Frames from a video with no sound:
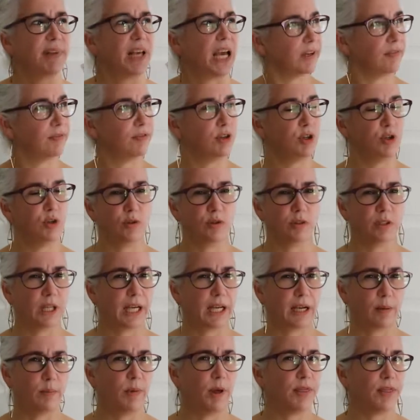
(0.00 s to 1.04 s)

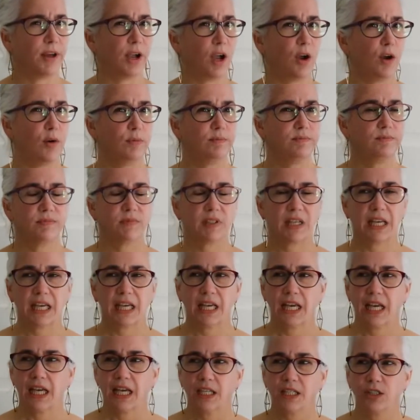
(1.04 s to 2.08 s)
like a month ago,
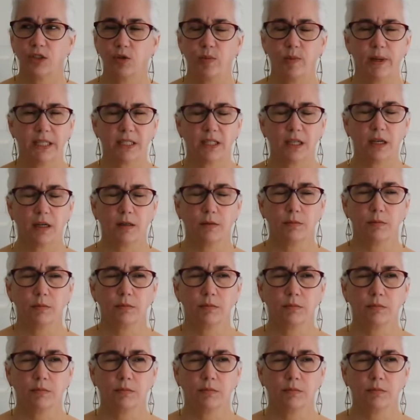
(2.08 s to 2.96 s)
2 months ago.